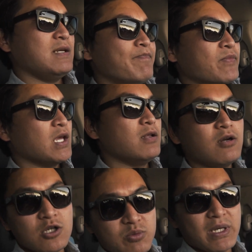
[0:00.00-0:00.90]
And then
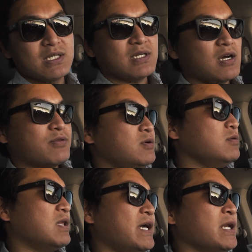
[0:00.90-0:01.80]
also because I got the new
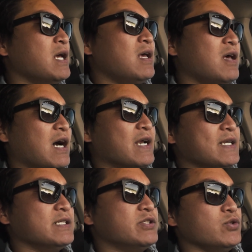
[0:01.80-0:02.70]
light, I
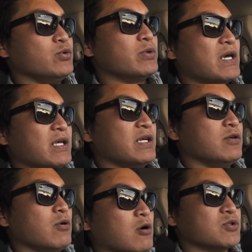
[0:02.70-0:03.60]
need to get a
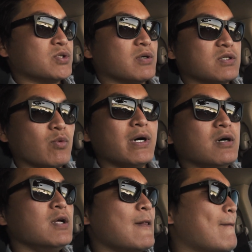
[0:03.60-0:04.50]
new holster as well.
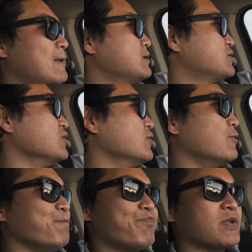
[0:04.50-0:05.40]

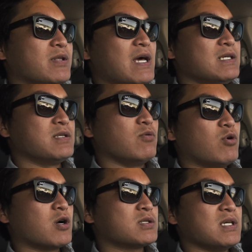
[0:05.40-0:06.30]
So that is in the
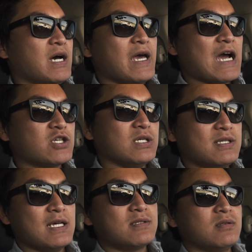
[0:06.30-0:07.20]
works. I actually
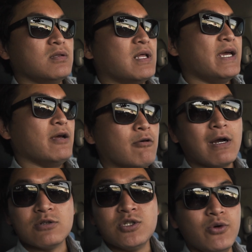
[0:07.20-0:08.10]
tested the light
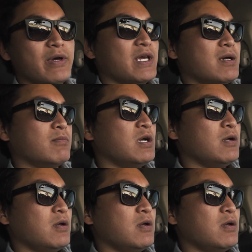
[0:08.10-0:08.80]
around 2 a.m.